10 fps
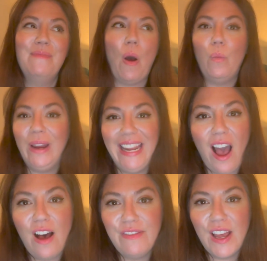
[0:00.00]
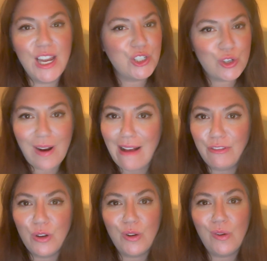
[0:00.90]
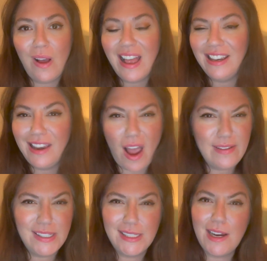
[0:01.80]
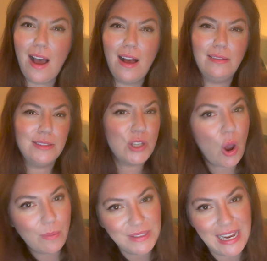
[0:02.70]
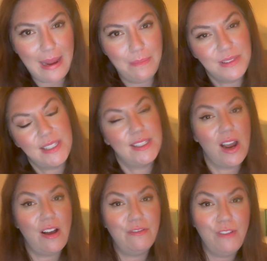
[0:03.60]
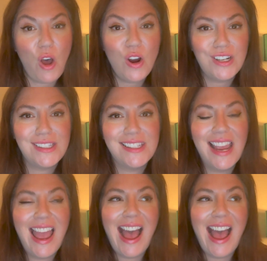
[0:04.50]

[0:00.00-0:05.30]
We cover travel, lifestyle, top tip style vlogs.